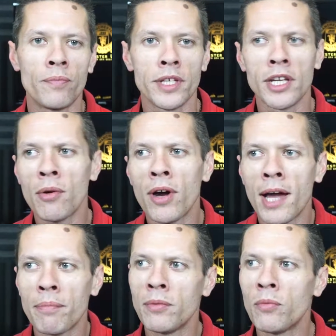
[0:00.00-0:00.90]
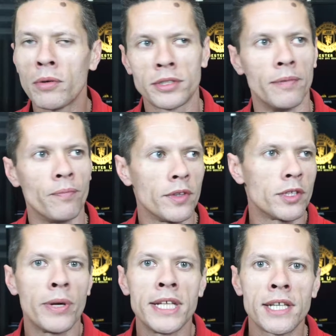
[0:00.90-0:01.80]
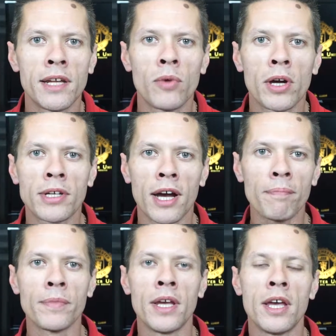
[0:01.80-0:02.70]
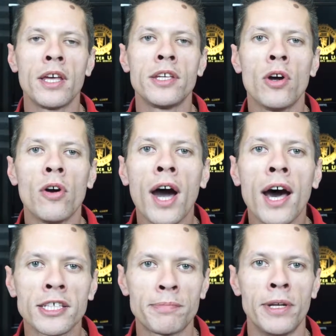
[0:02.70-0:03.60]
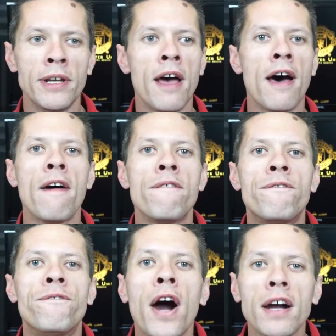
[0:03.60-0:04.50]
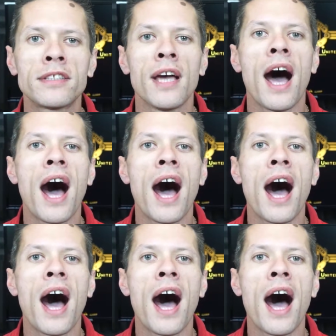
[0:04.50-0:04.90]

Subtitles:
You know what happened? What was it? 2010 World Cup? Your husband fucked